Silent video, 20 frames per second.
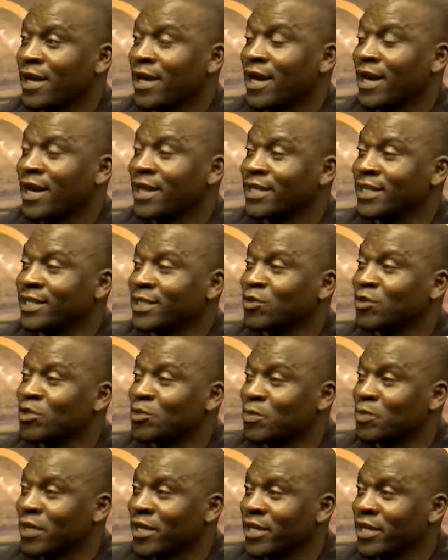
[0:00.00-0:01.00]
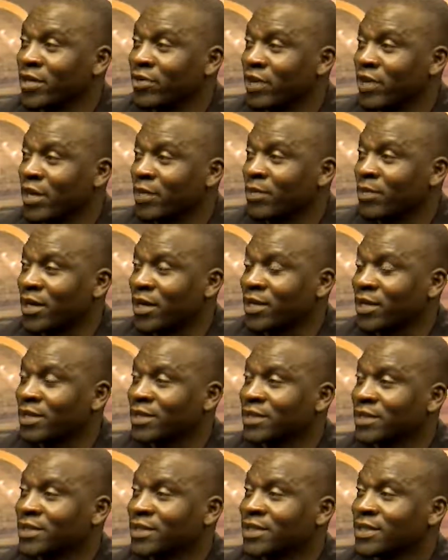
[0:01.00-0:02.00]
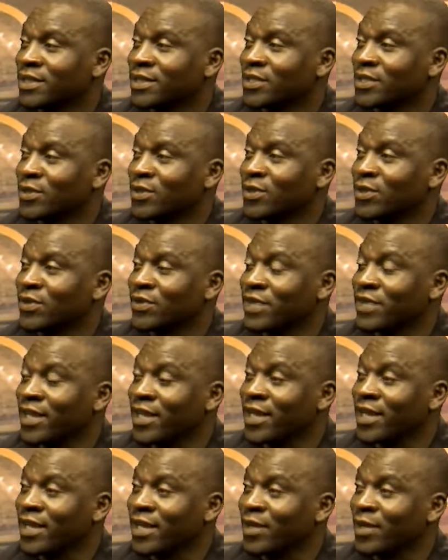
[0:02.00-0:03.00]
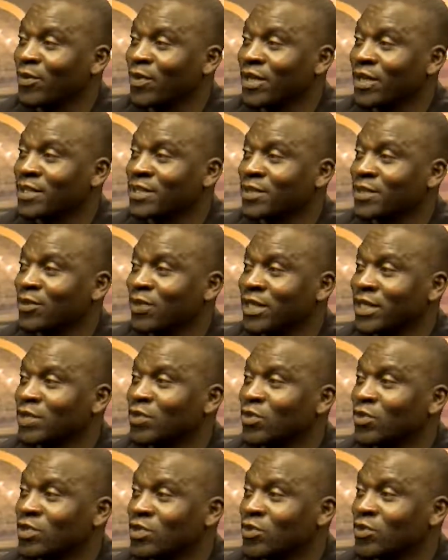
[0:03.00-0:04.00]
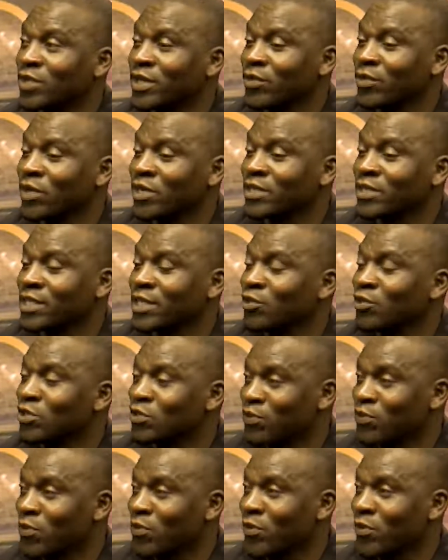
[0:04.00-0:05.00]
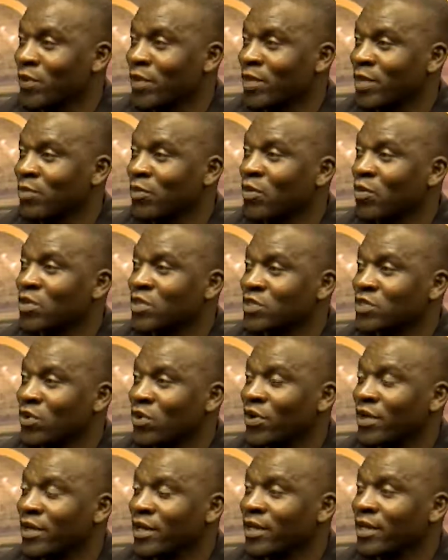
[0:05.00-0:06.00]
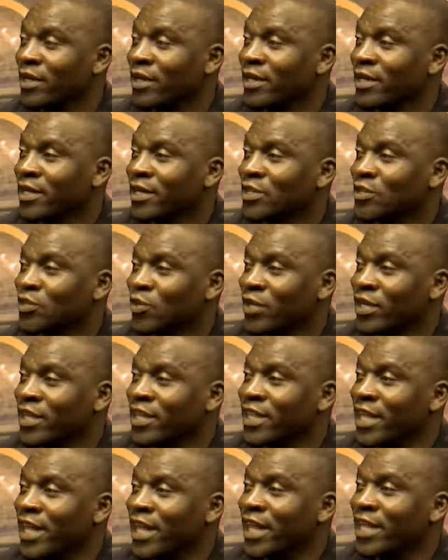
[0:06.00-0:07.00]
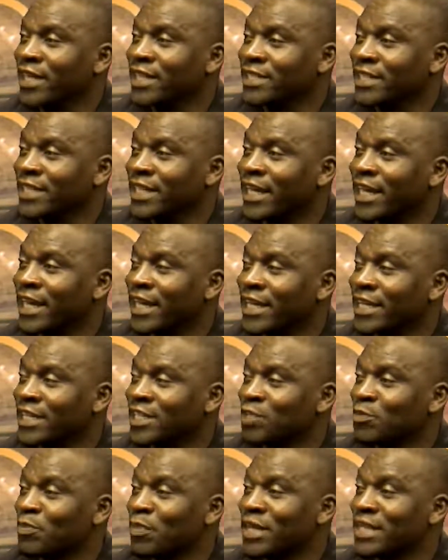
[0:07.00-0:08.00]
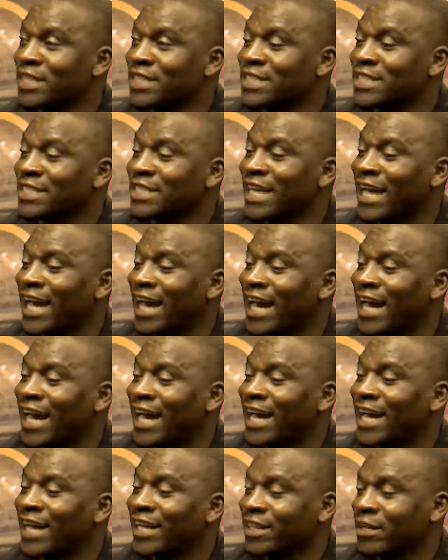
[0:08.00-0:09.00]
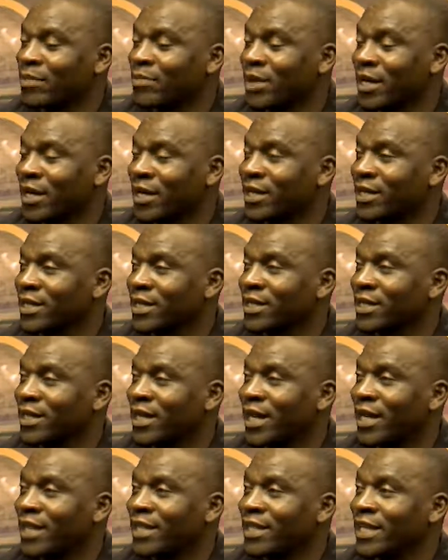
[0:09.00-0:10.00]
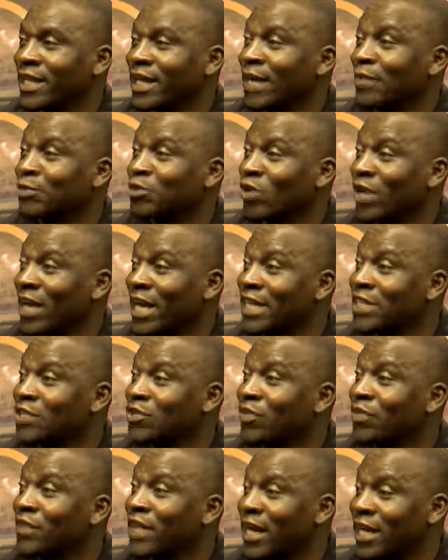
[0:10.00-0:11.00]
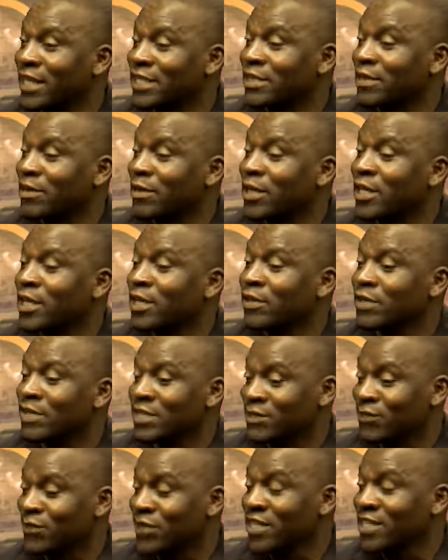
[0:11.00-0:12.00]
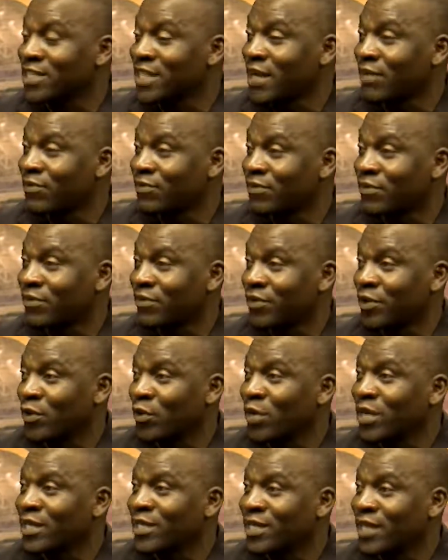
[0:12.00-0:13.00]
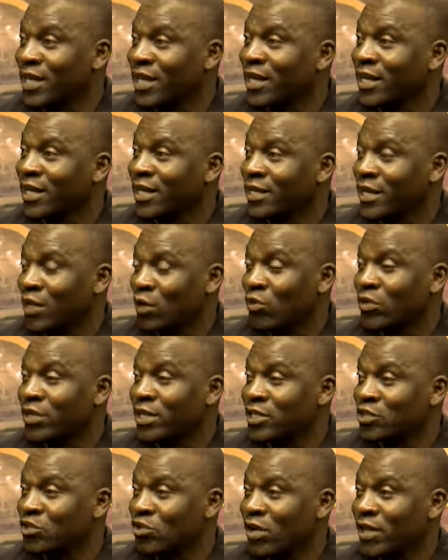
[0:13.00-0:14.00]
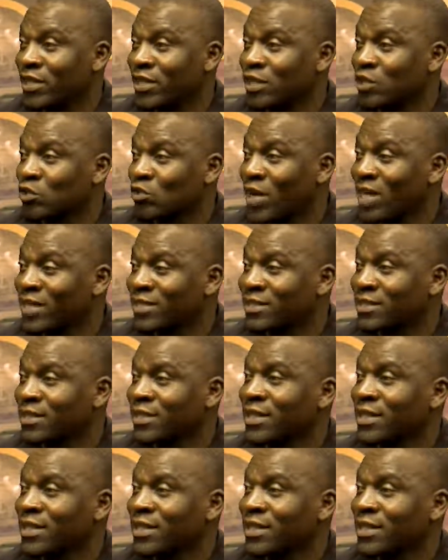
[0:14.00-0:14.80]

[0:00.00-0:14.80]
and he was playing a right back. So what he was doing was he was following where the ball was going. So in the end, he created space at the back, and they capitalized on that. First half, they went there, they couldn't score, I think, twice.